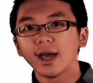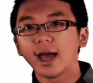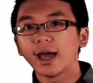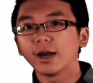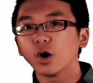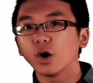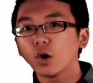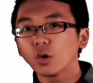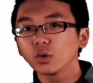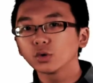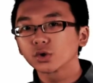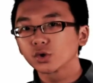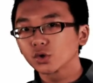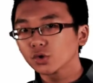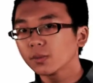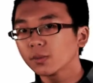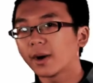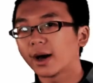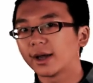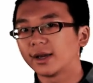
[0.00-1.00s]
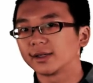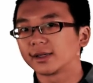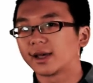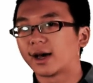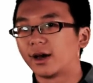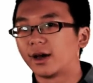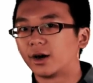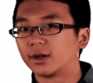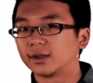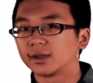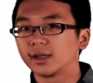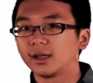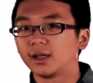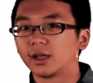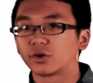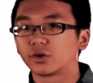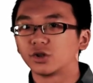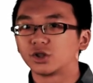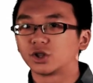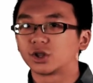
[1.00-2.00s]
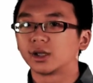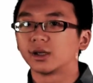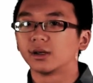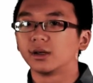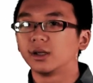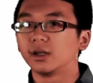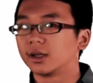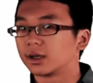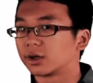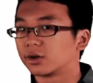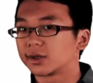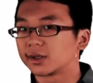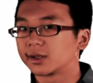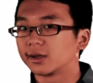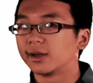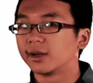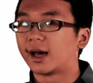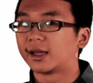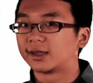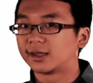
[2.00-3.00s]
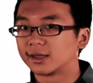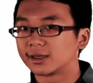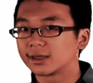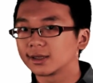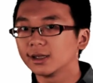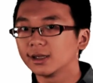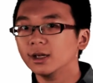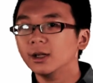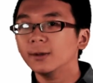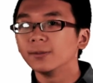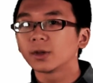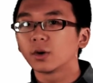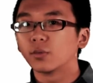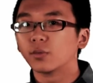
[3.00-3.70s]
and O2 minus ions in the crystal lattice.